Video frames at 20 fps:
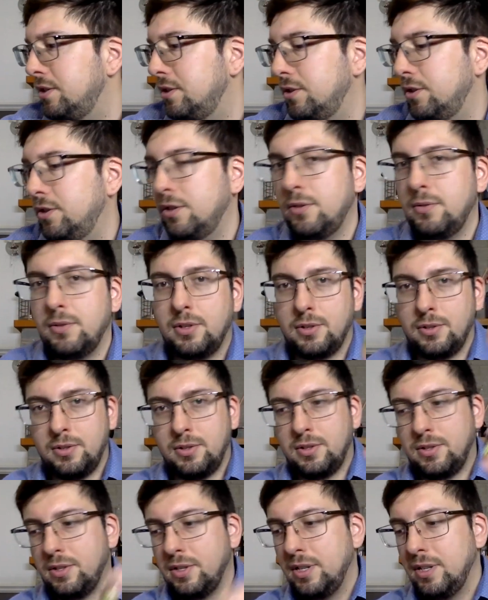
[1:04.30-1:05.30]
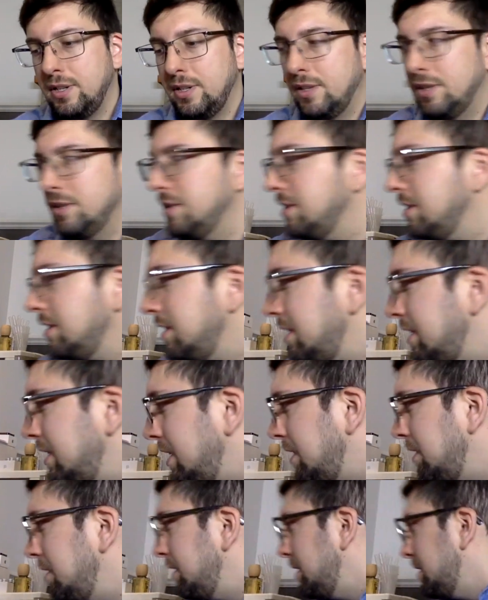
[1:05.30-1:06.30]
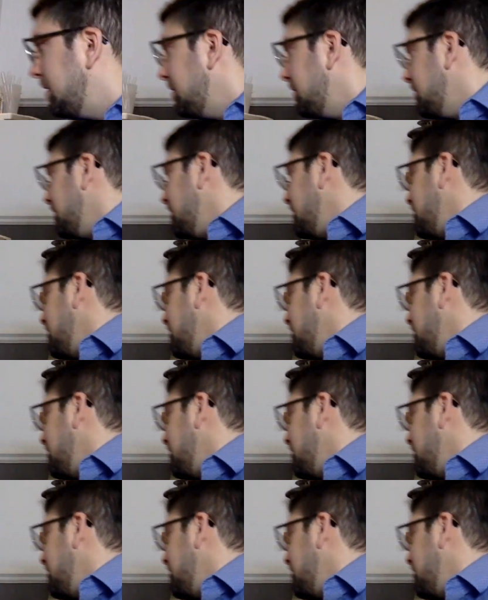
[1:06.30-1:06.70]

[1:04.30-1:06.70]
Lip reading: you know there are little